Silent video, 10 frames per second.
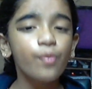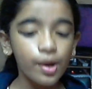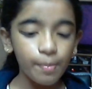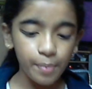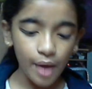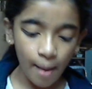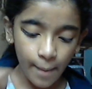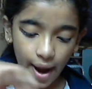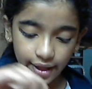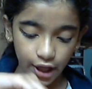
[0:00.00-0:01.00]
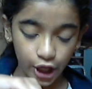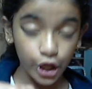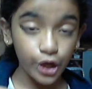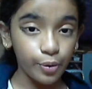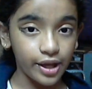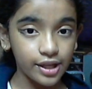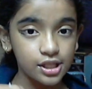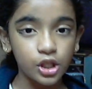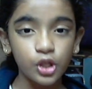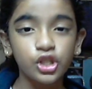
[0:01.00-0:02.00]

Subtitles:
if you want to buy the earrings,